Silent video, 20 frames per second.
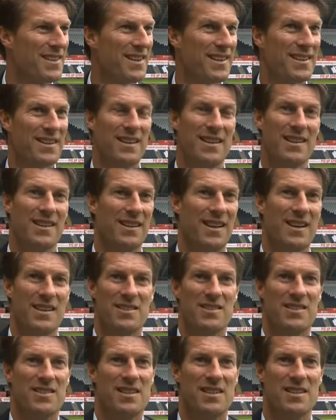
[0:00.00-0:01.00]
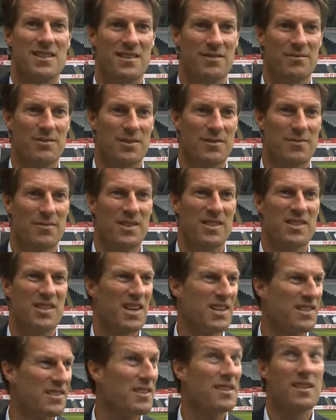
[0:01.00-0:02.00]
And last season was a
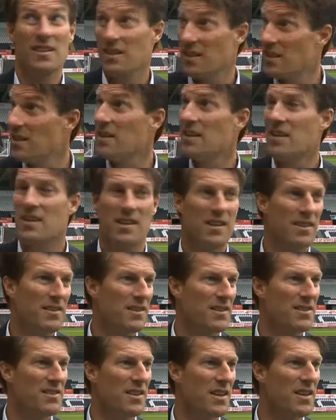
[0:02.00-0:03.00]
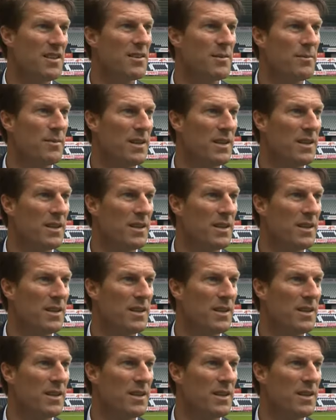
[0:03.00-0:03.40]
fantastic here in this stadium,